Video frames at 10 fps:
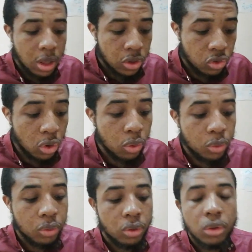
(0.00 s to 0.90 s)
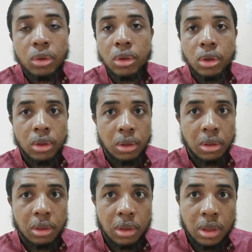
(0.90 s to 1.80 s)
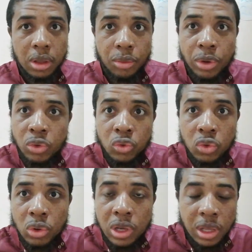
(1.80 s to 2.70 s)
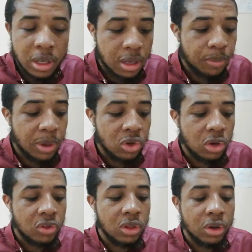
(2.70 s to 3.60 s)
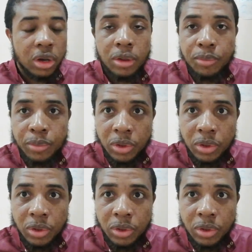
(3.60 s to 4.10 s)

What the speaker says: So when you study in the bachelor's degree,